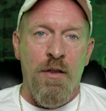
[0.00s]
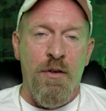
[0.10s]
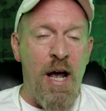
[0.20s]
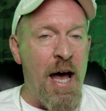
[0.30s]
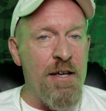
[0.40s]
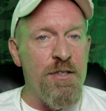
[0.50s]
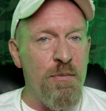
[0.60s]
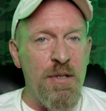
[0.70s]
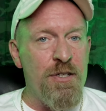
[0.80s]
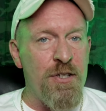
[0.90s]
There has to
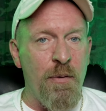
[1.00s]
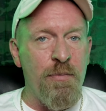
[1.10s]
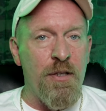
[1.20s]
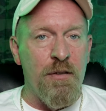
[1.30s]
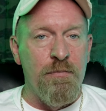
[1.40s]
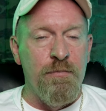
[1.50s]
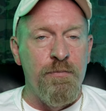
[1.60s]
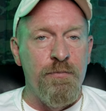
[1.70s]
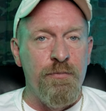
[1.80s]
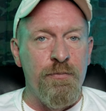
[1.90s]
be something,
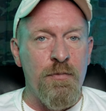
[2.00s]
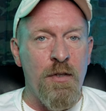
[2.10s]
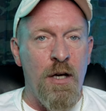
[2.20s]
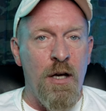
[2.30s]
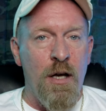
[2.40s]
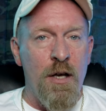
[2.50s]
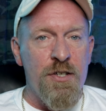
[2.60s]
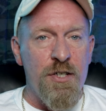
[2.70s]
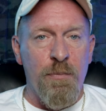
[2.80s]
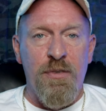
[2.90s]

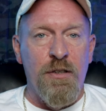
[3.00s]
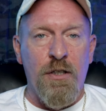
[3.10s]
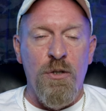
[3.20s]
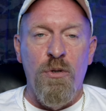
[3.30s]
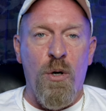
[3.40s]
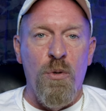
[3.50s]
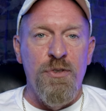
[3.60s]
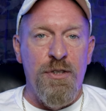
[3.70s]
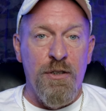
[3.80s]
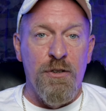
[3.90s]
something that you
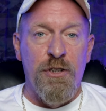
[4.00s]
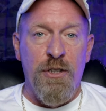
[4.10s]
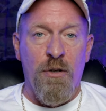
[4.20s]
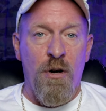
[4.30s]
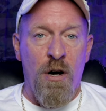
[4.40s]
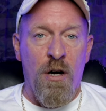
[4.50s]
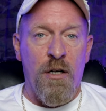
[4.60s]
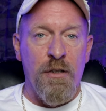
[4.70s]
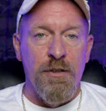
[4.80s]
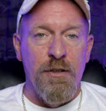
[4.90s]
hold dear to your
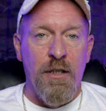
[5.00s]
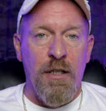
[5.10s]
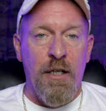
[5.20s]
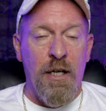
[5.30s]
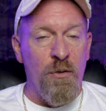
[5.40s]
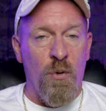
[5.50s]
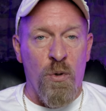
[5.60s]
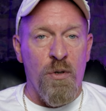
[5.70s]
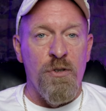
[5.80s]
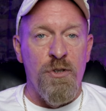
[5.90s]
heart in
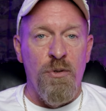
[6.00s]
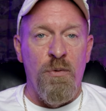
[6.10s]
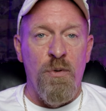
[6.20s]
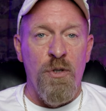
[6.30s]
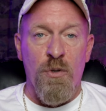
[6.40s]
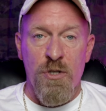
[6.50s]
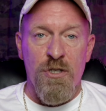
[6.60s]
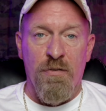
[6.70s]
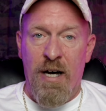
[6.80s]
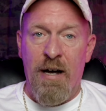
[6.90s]
order to your
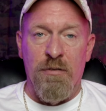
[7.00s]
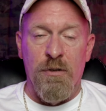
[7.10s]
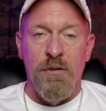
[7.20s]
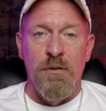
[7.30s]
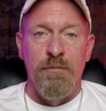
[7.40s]
survival